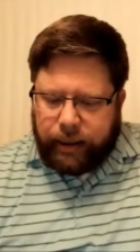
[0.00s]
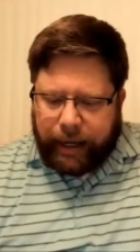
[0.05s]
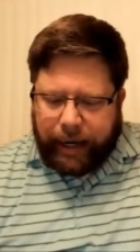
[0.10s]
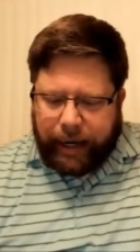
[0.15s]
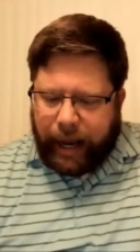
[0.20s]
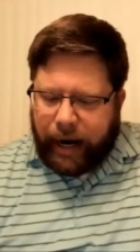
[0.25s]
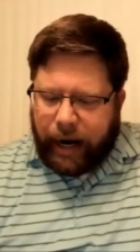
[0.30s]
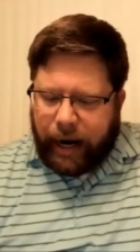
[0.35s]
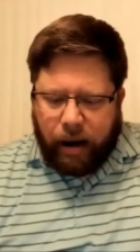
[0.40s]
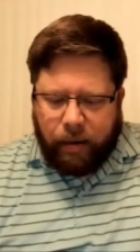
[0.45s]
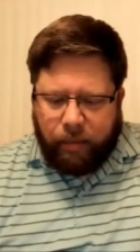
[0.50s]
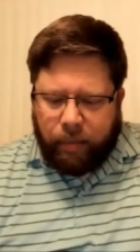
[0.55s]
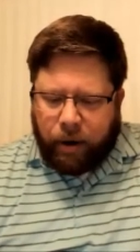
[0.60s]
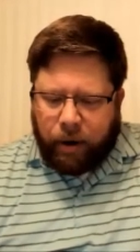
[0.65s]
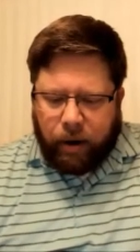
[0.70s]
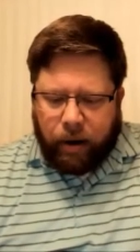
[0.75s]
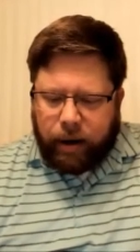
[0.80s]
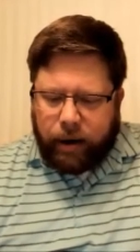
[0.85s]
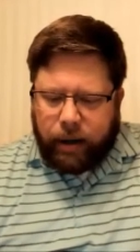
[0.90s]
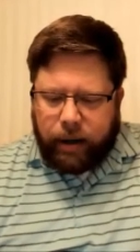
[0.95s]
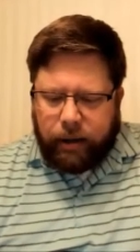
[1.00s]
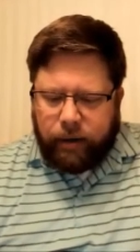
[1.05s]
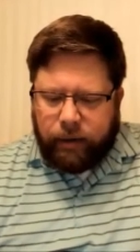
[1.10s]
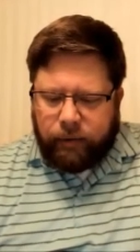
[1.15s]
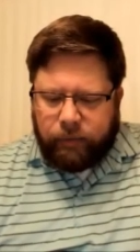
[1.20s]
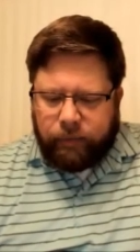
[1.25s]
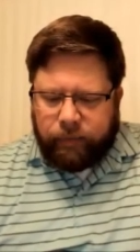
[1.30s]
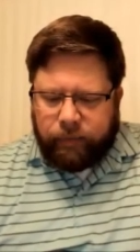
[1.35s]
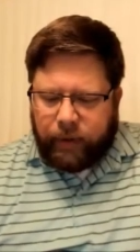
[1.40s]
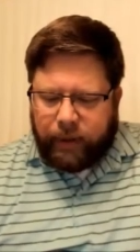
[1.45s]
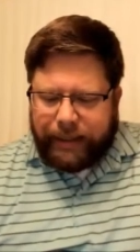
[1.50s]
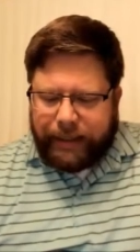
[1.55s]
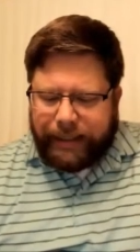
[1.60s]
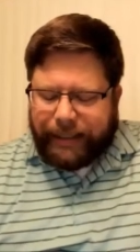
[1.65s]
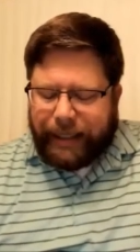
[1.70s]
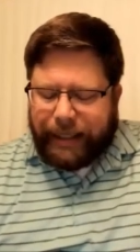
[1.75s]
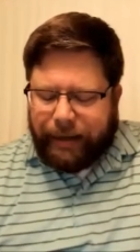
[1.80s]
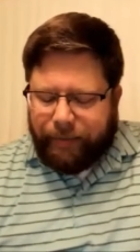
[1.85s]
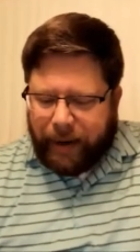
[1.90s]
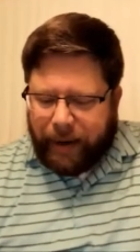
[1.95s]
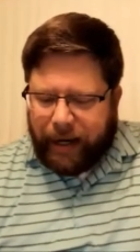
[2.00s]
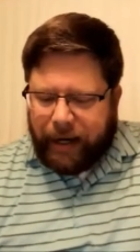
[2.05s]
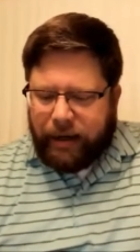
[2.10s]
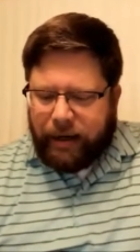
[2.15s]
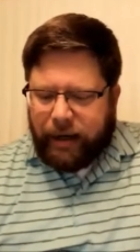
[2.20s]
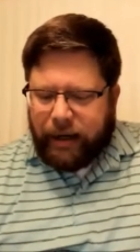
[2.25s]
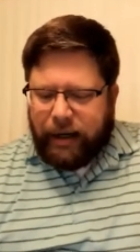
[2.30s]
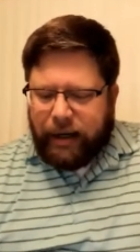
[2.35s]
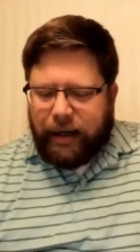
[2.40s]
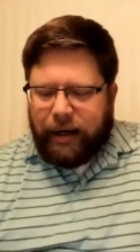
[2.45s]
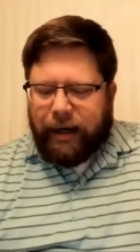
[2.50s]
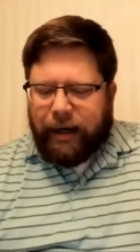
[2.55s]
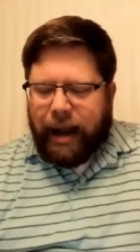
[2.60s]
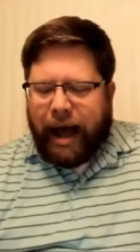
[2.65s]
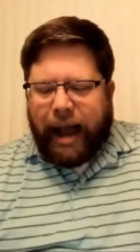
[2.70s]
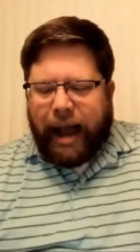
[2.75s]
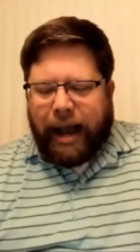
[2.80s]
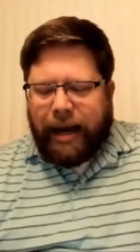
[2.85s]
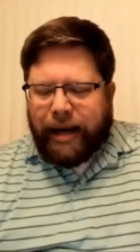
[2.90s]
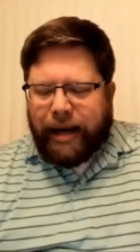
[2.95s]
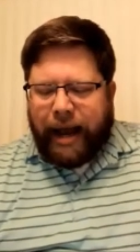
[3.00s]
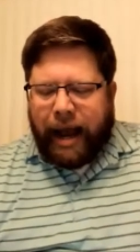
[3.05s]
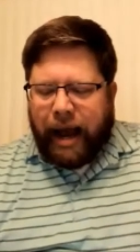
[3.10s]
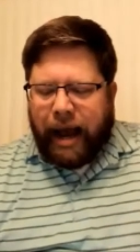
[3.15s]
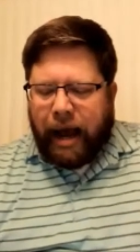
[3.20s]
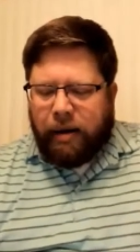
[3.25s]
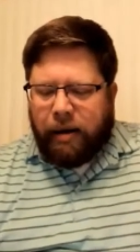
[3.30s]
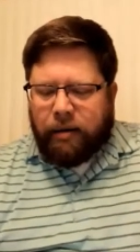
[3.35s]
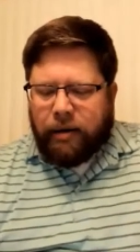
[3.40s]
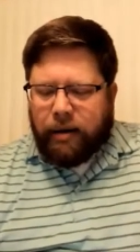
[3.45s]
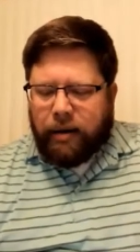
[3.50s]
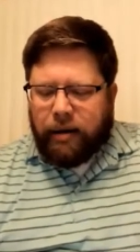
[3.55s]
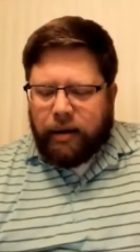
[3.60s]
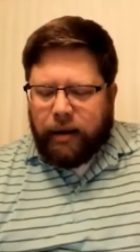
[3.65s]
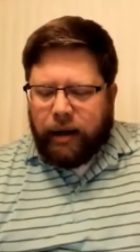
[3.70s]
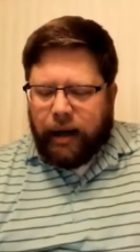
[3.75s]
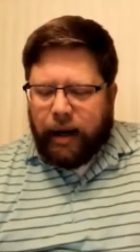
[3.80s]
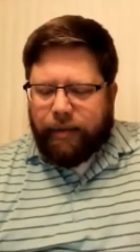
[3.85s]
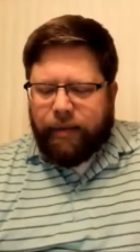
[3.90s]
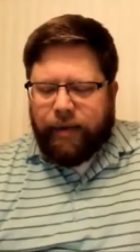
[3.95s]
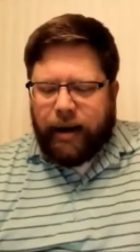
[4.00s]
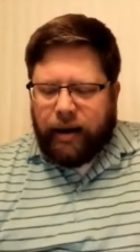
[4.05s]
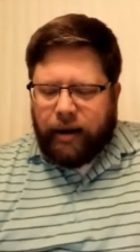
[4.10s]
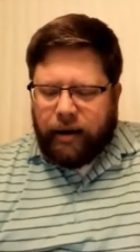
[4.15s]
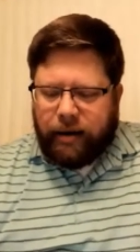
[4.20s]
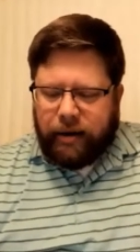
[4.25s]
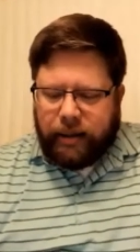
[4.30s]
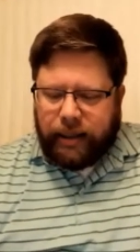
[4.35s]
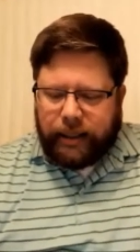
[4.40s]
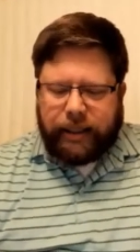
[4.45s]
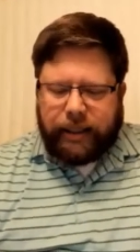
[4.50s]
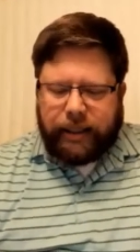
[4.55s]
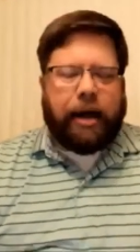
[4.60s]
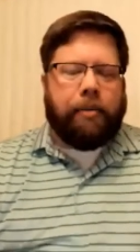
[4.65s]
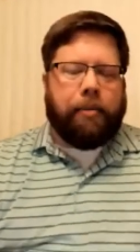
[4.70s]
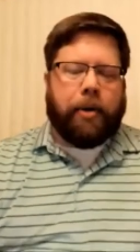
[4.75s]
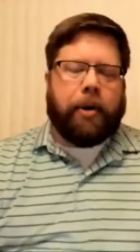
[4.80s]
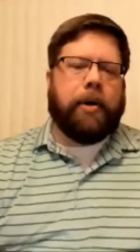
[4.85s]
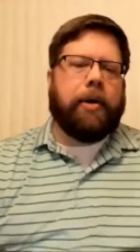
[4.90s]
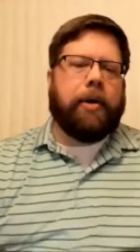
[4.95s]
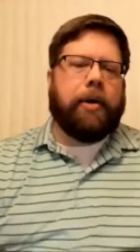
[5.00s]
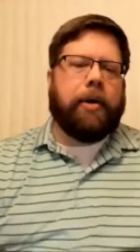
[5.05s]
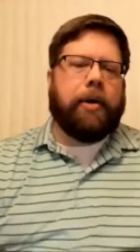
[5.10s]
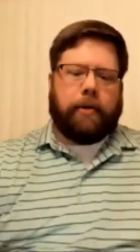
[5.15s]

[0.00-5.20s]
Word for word: They cannot bark, sleeping, lying down, loving to slumber.